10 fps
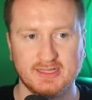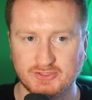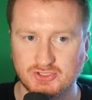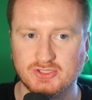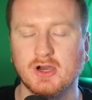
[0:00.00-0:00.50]

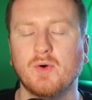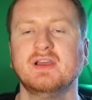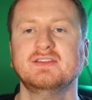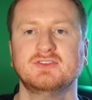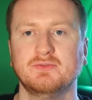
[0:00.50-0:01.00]
is
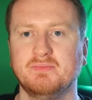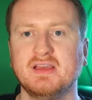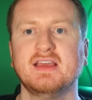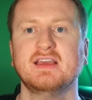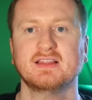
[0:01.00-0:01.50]
going to
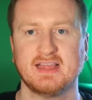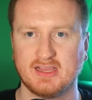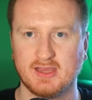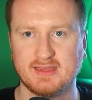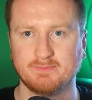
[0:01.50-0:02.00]
be
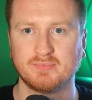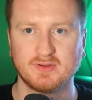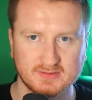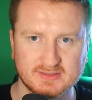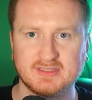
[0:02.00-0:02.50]
like a
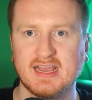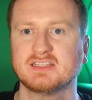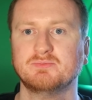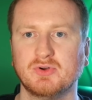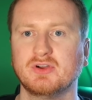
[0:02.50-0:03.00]

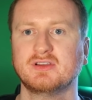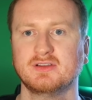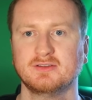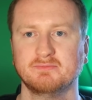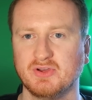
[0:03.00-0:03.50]

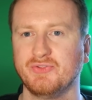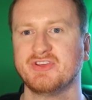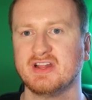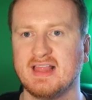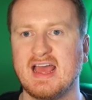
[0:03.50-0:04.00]
textbook
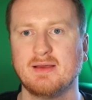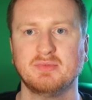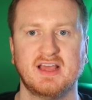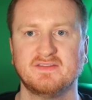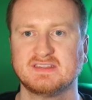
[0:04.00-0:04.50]
built in a
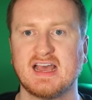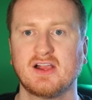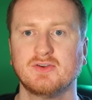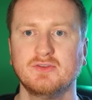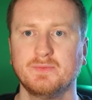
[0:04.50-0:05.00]
lab left
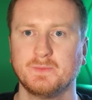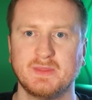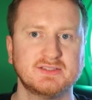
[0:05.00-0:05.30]
tackle.